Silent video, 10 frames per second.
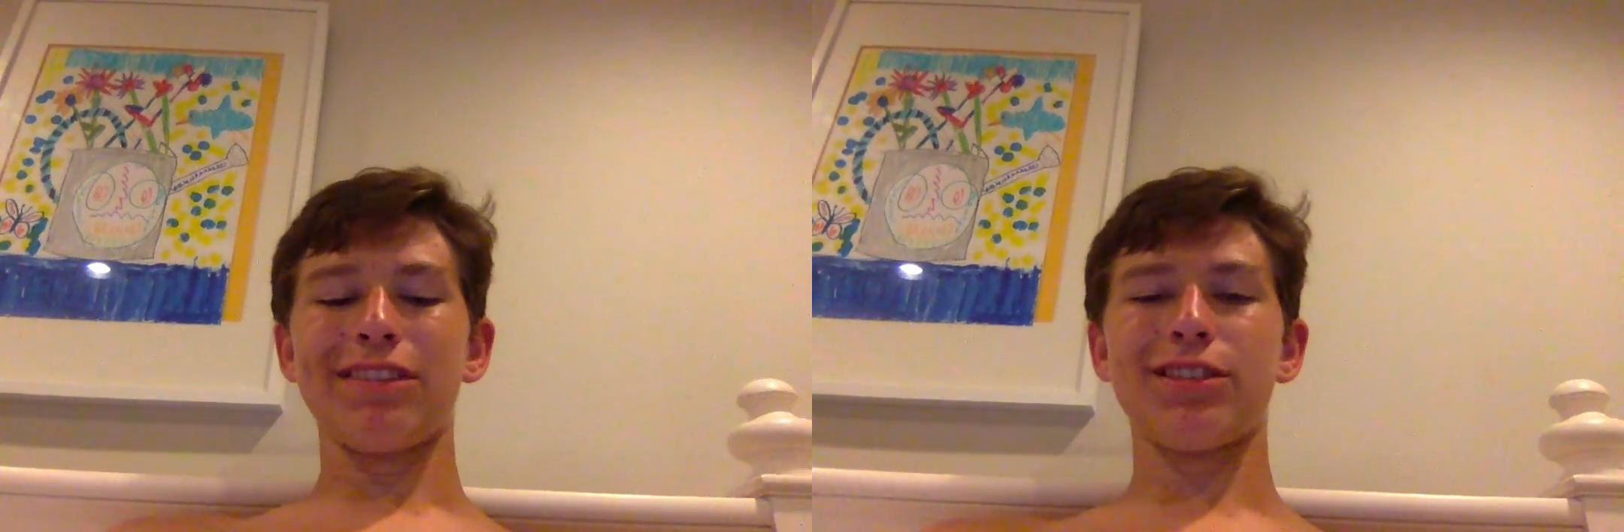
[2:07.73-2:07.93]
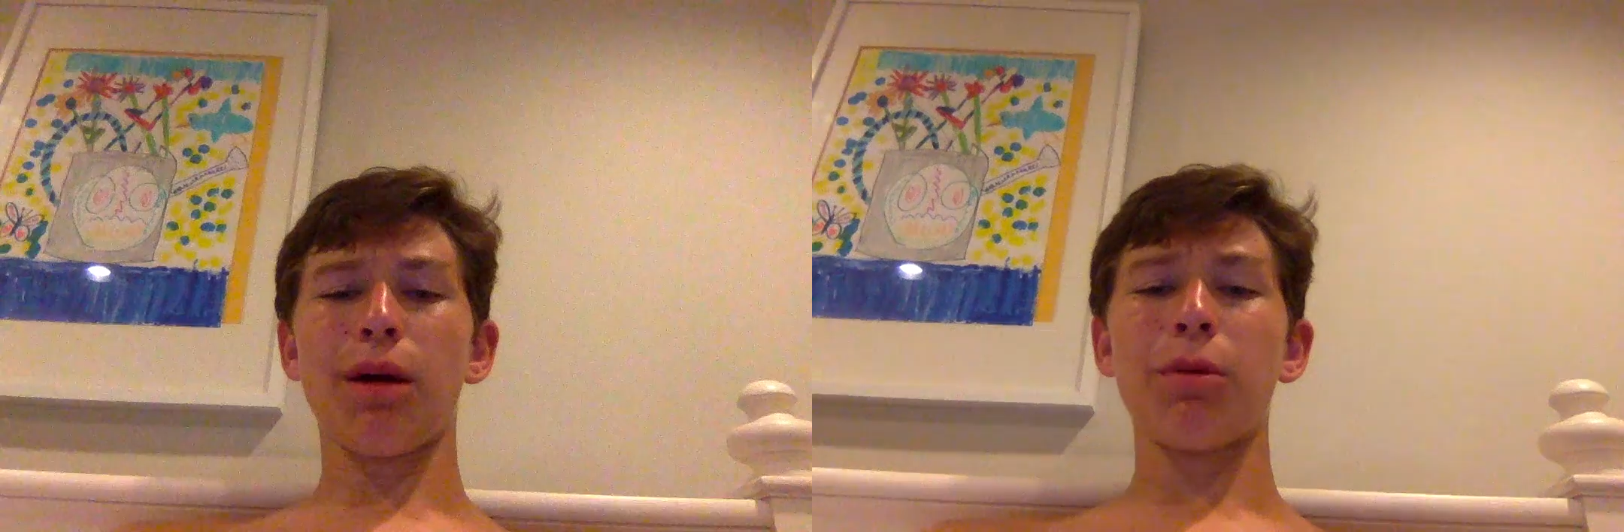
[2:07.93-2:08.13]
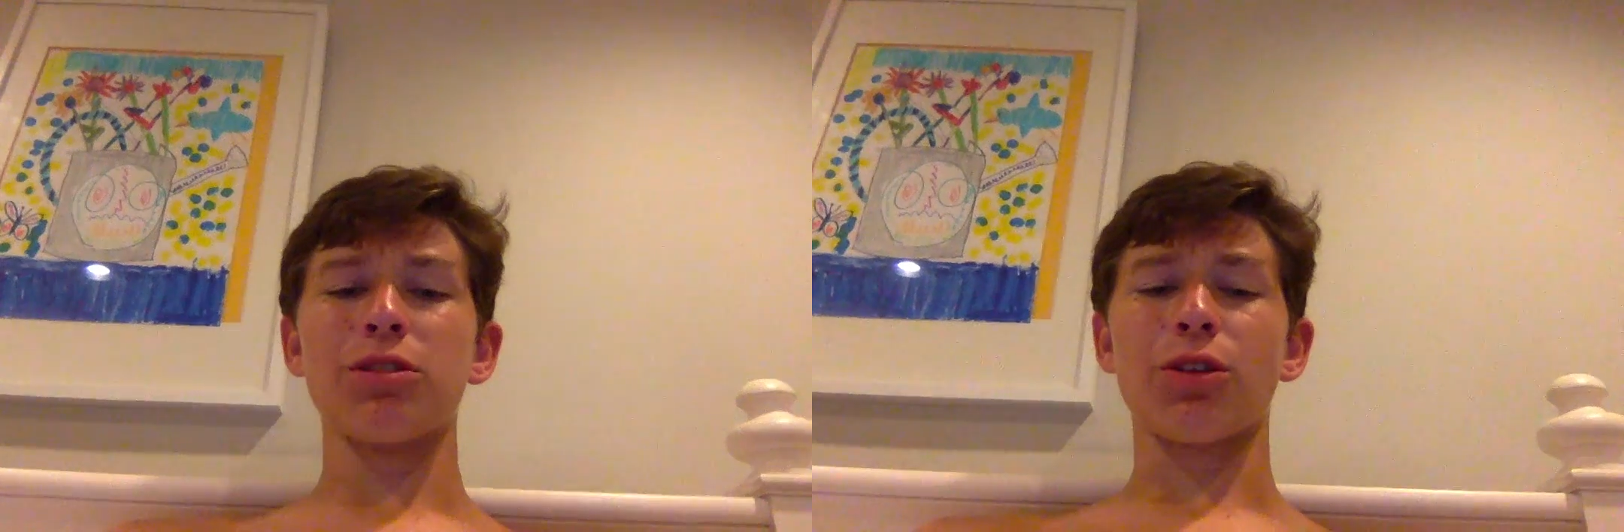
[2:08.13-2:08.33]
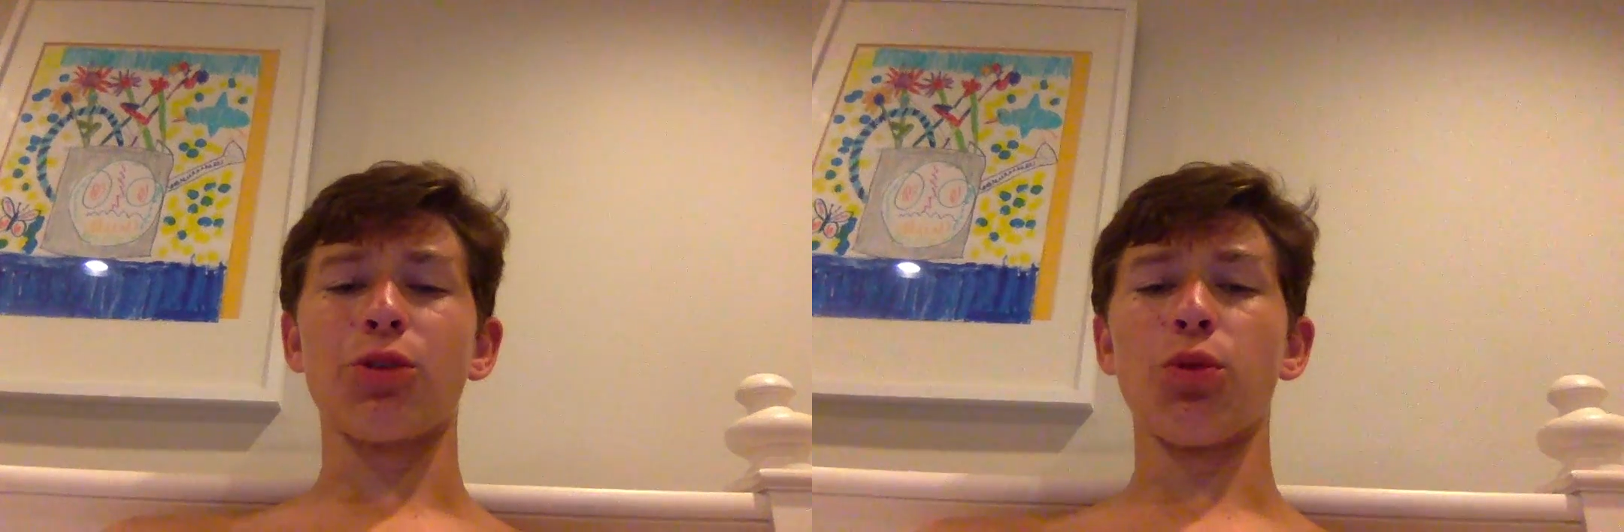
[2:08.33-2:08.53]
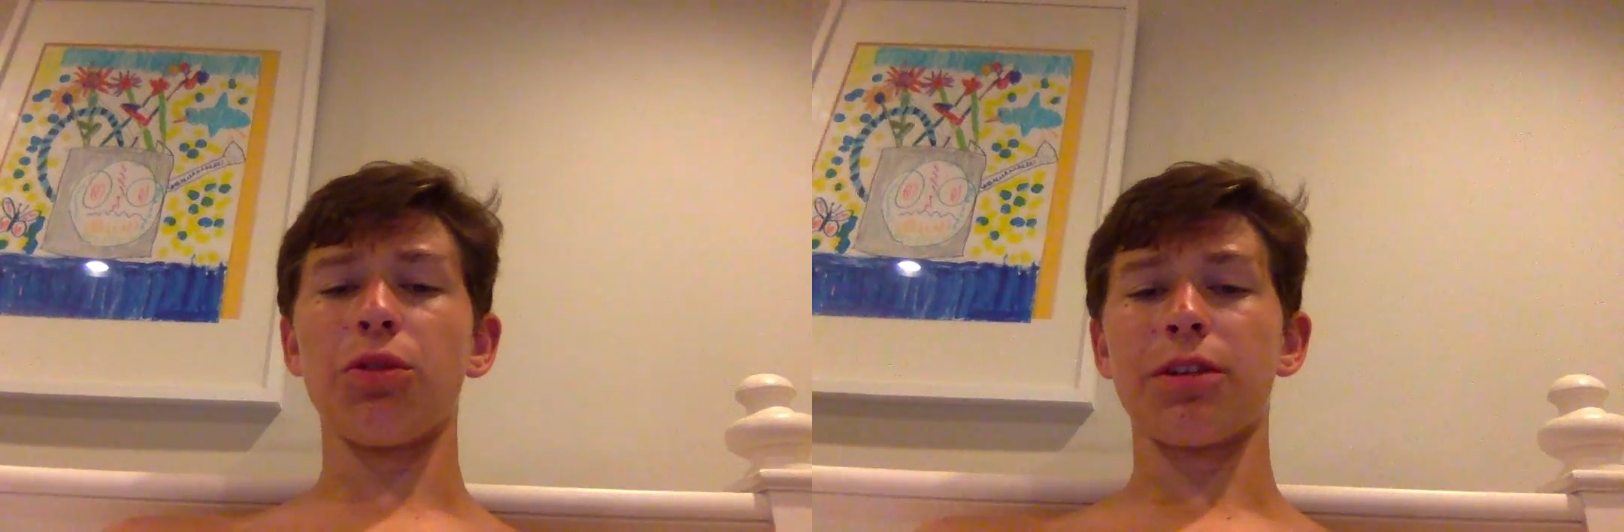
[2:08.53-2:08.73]
summers are
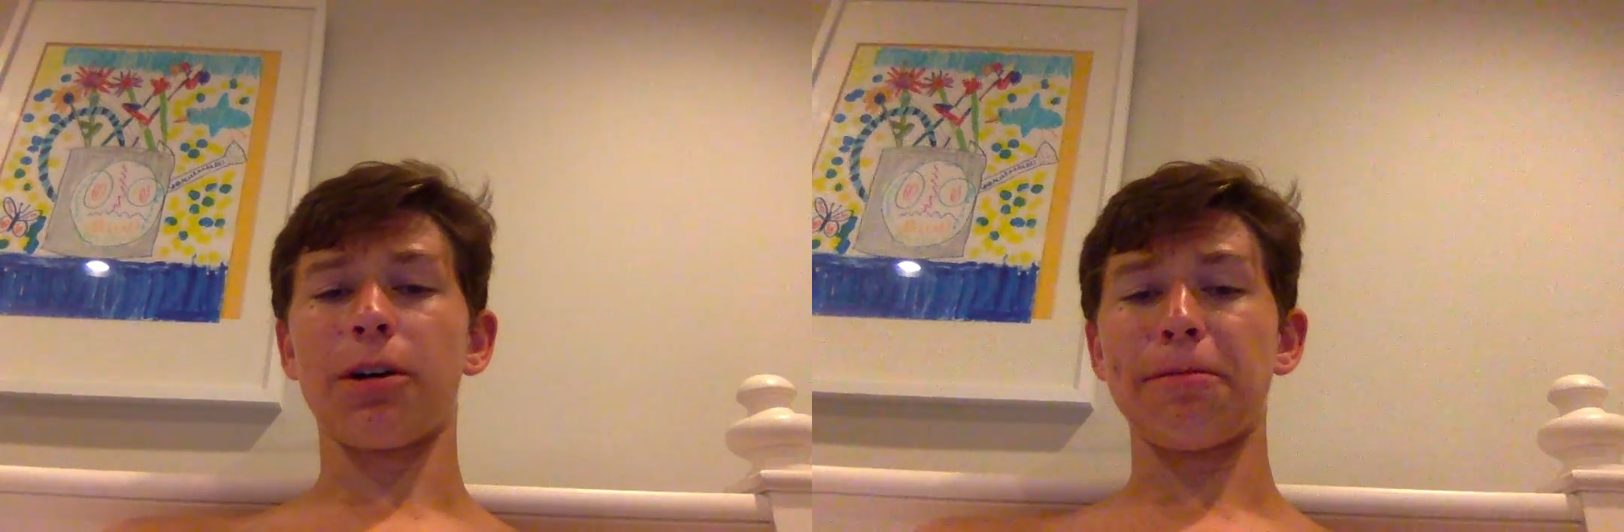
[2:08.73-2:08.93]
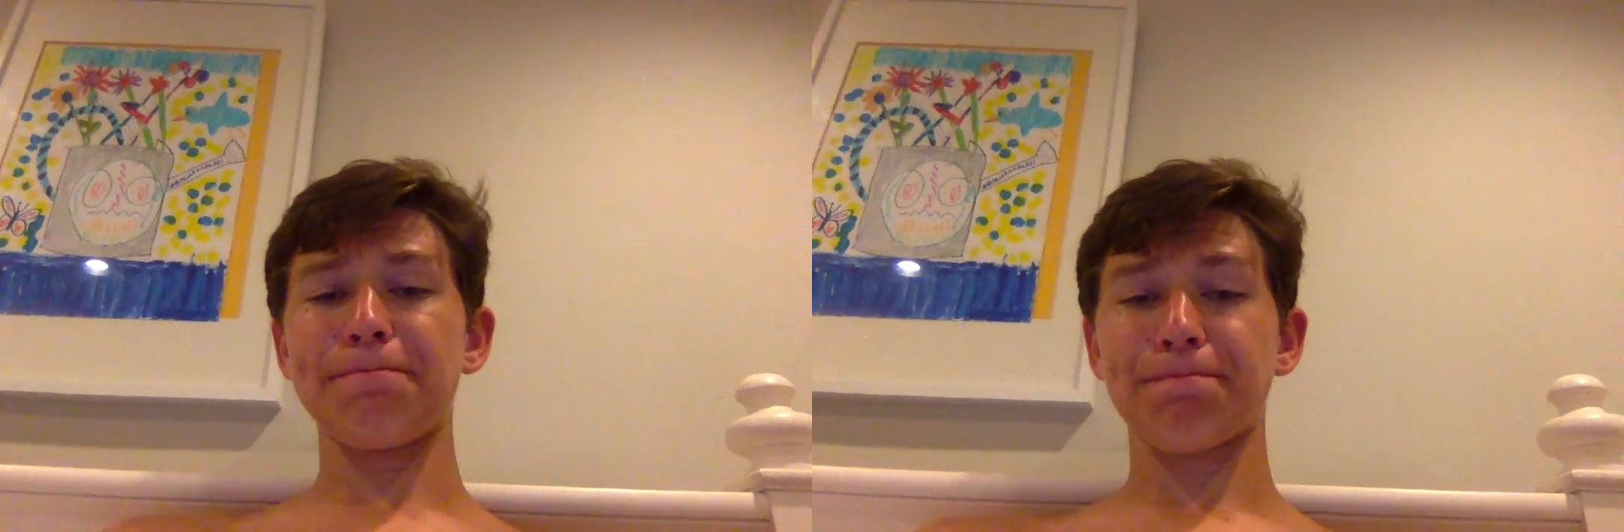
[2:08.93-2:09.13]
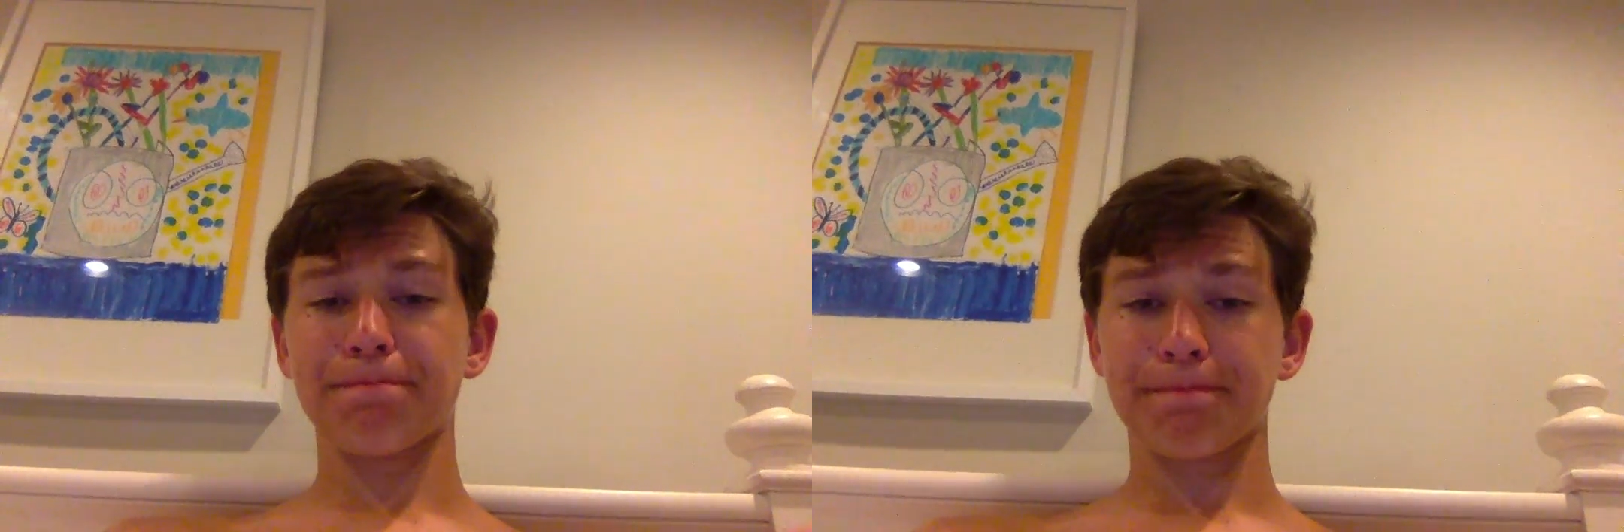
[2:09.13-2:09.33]
cool and all.